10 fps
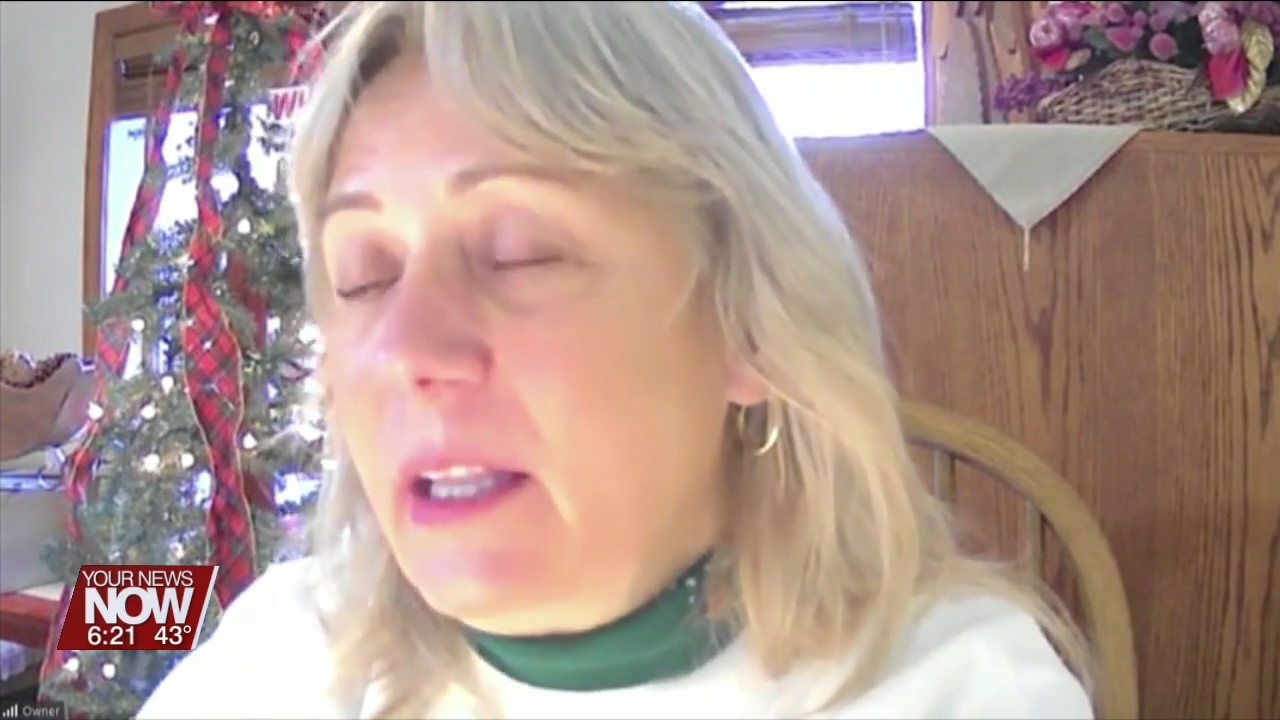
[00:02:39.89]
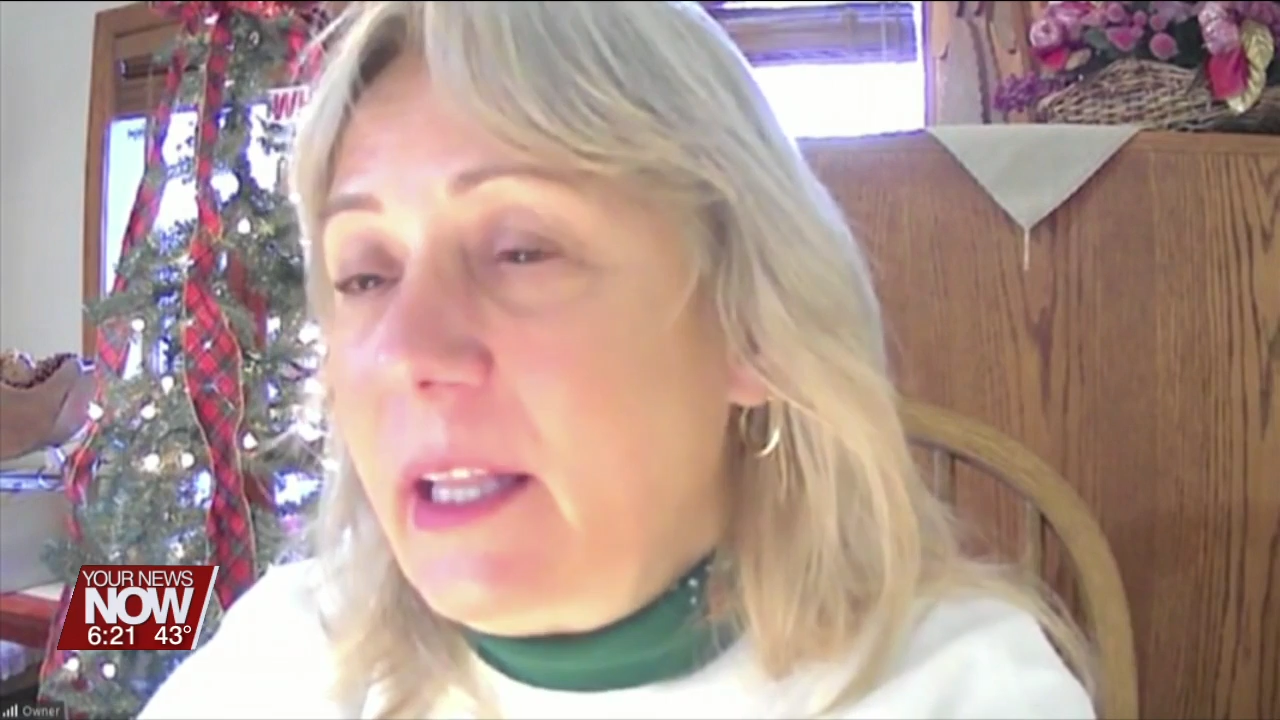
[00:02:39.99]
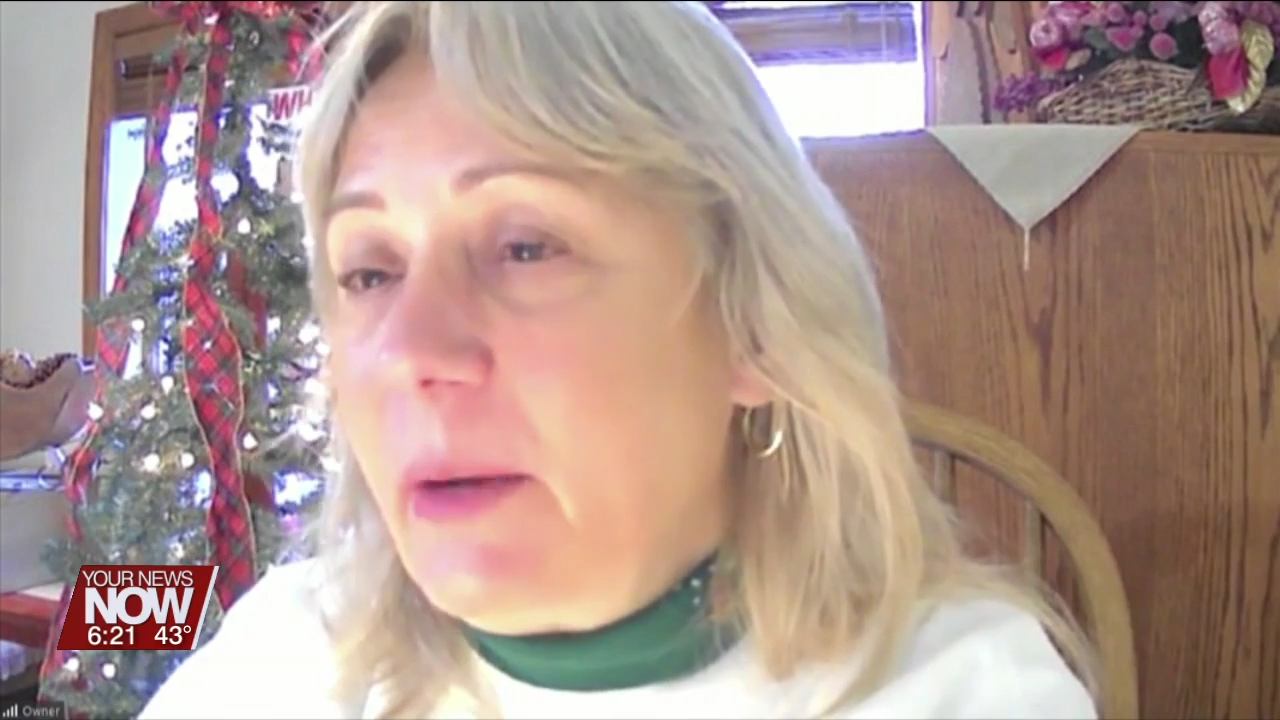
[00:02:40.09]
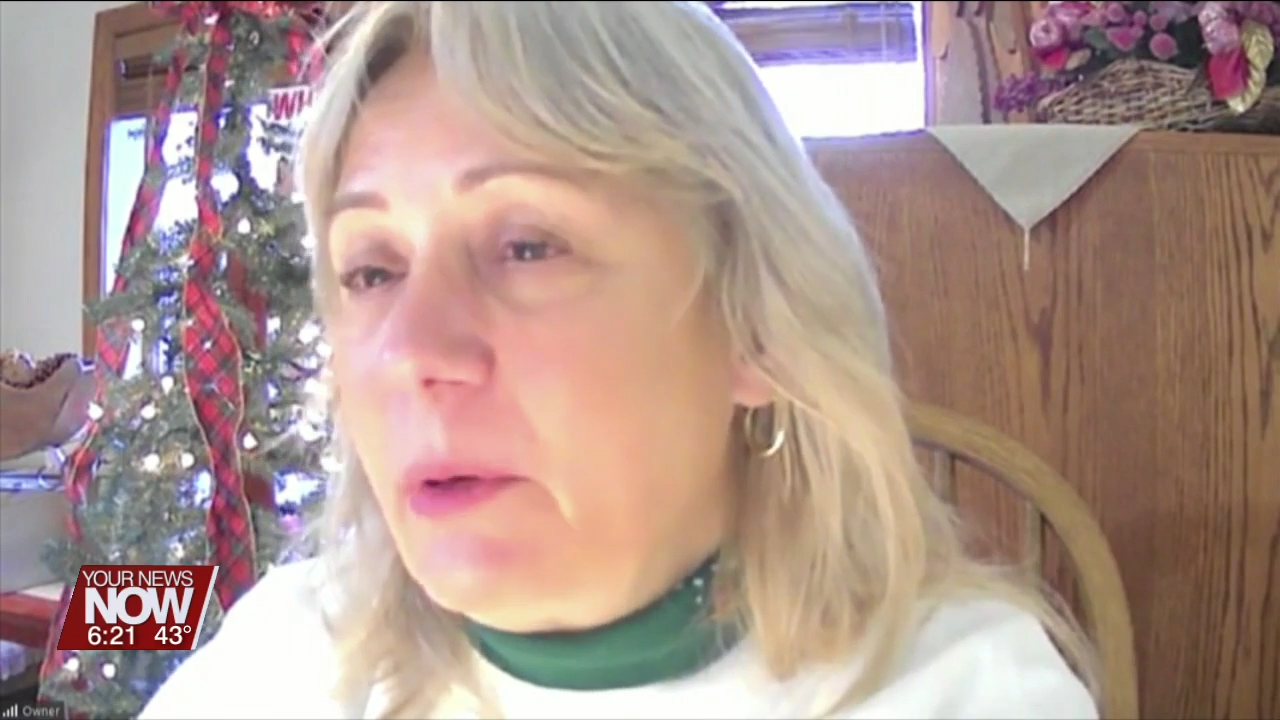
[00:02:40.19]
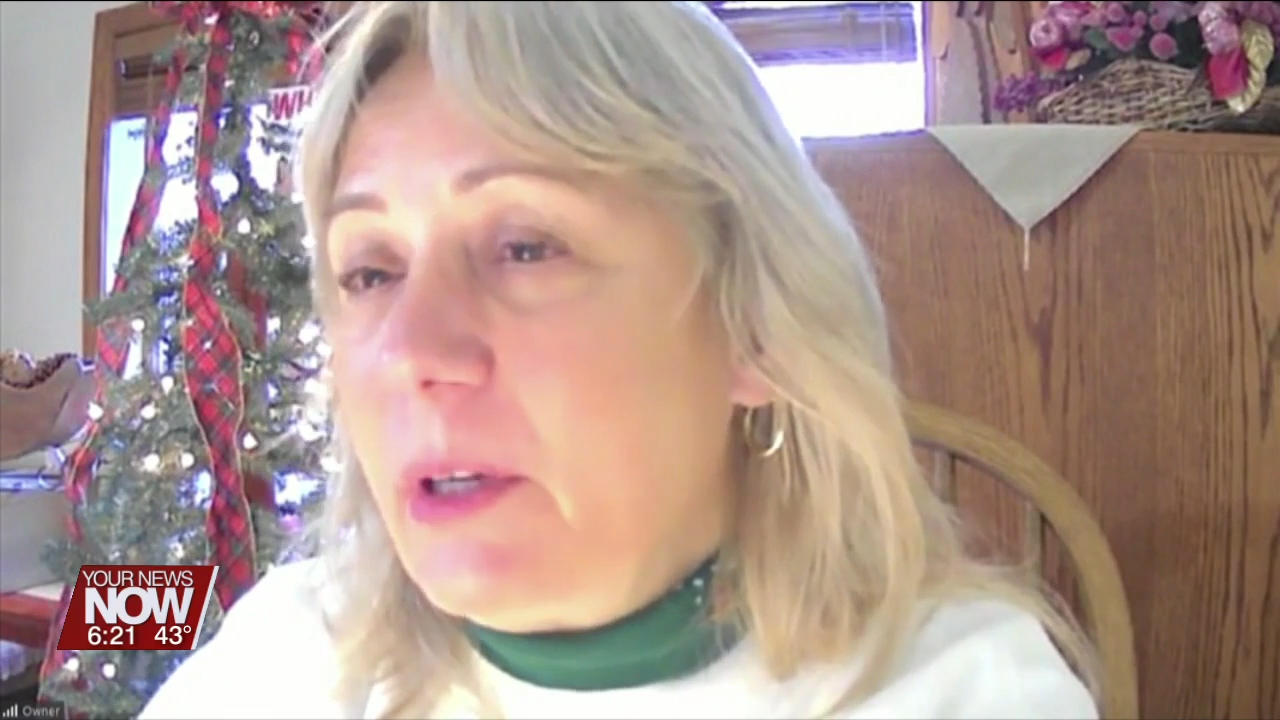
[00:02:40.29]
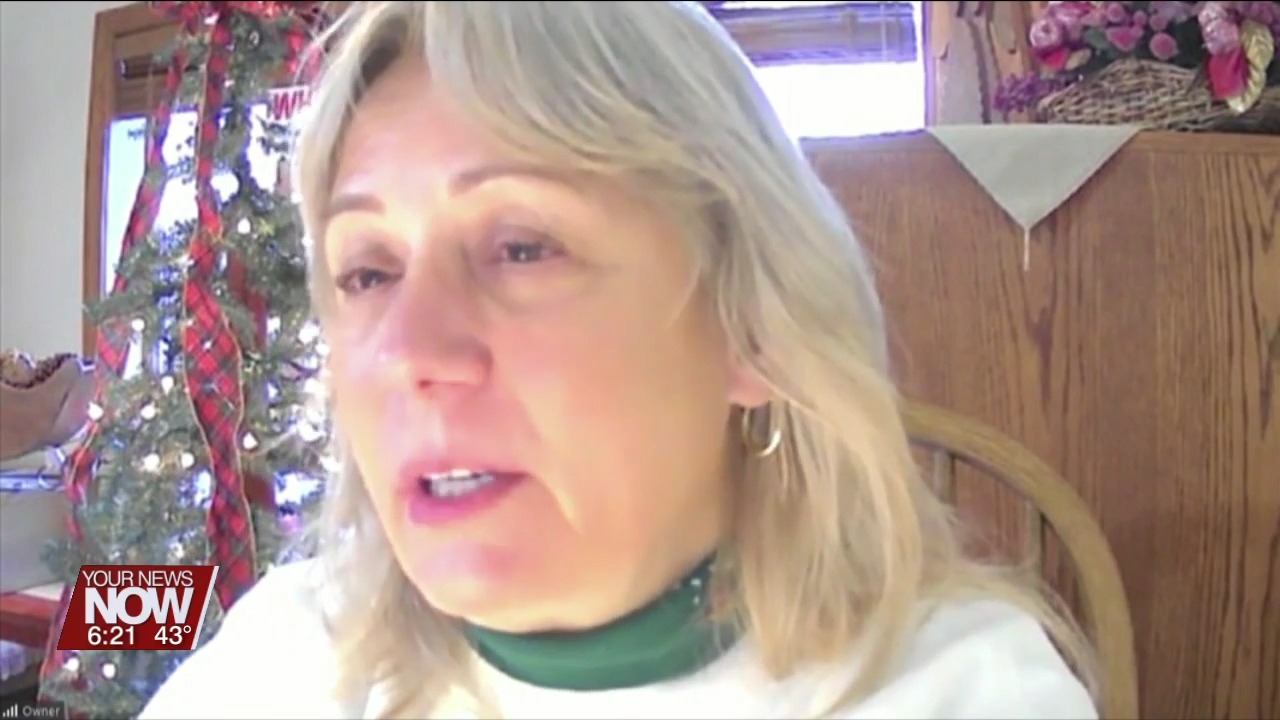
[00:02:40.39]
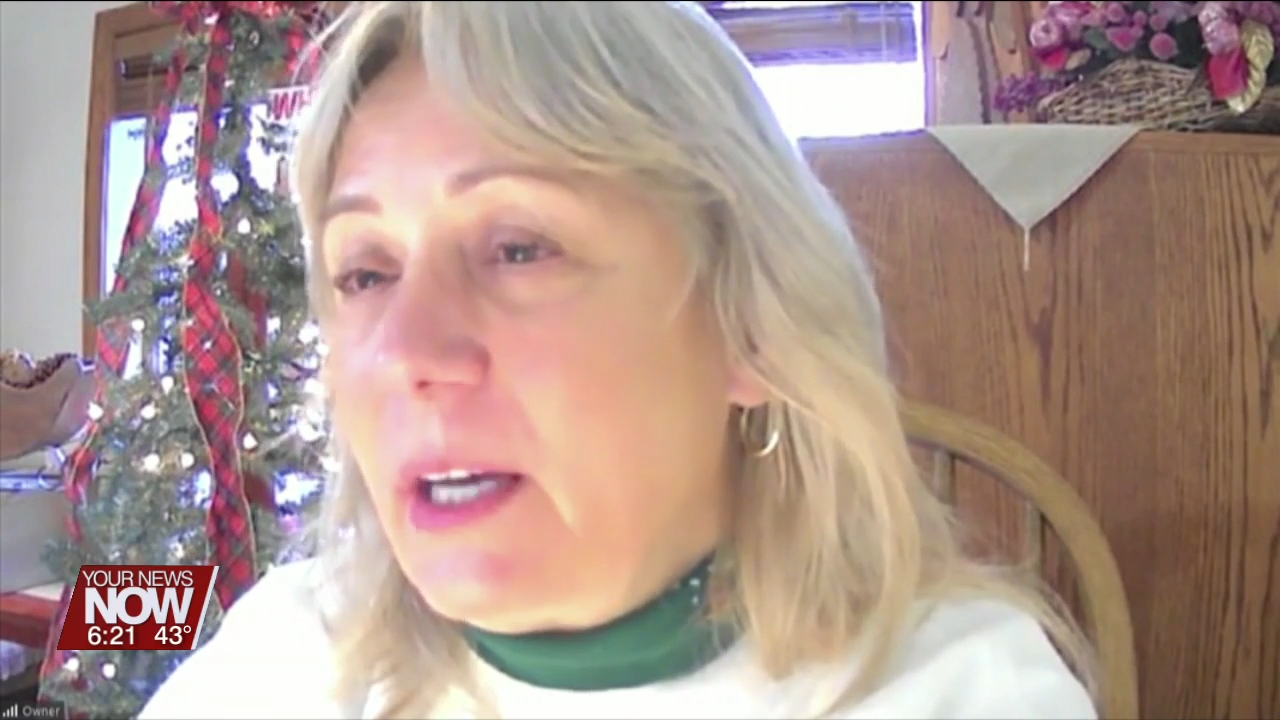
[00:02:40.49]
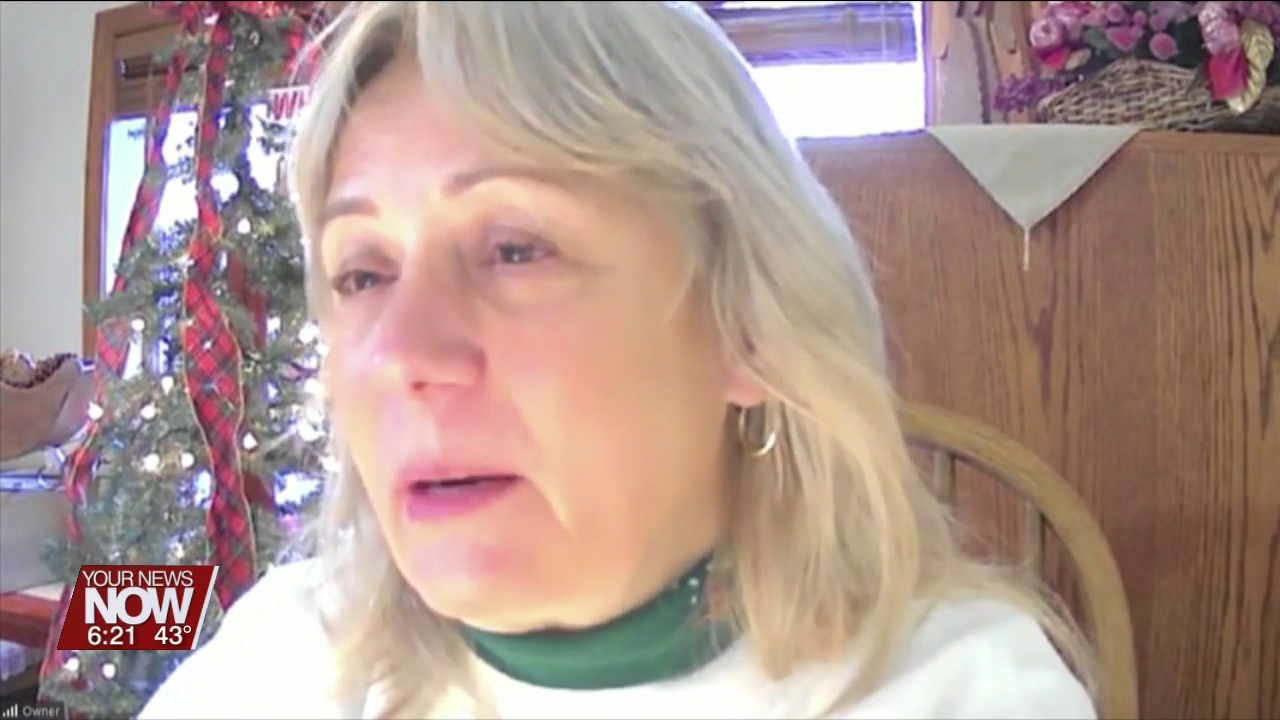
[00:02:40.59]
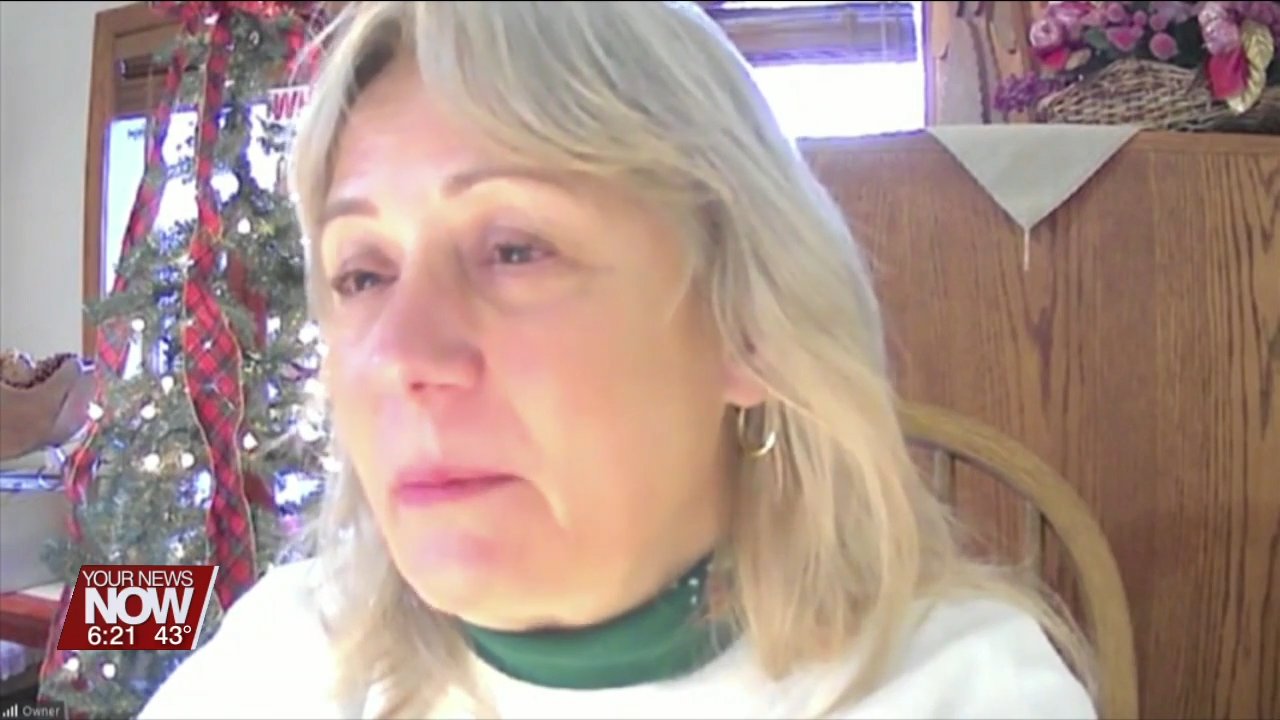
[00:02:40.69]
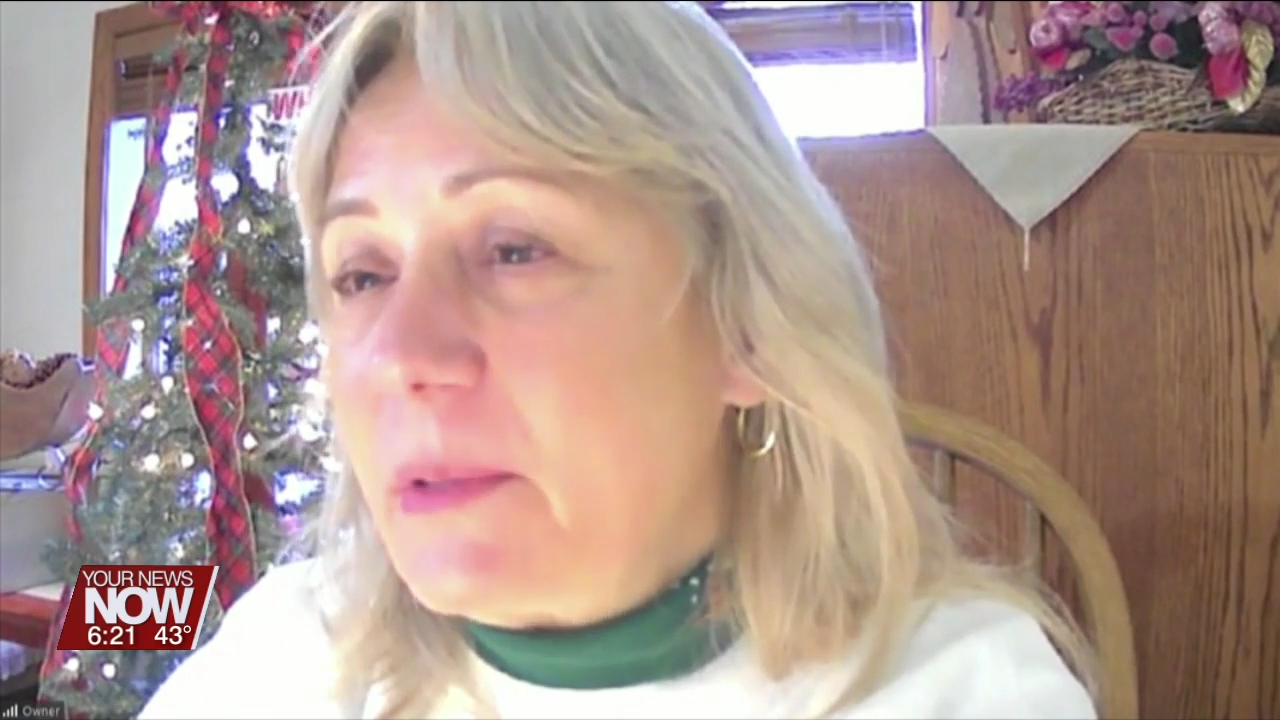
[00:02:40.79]
they would
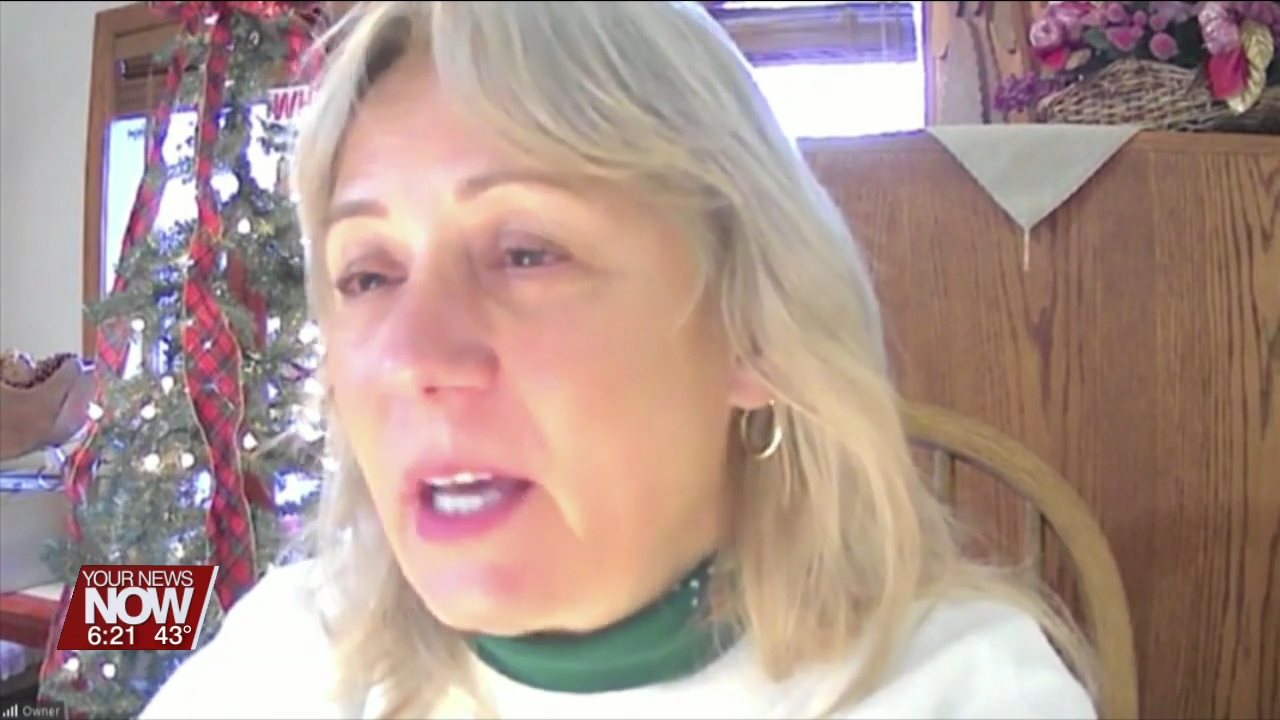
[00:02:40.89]
um,